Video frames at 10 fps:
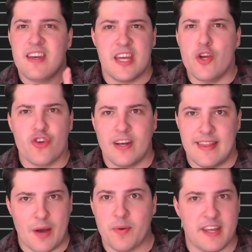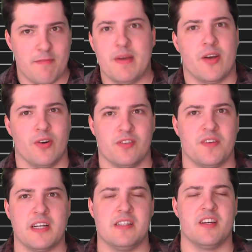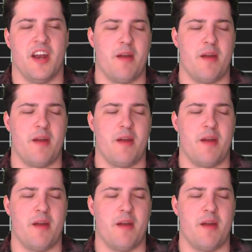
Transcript: Usually that would give me cause for concern.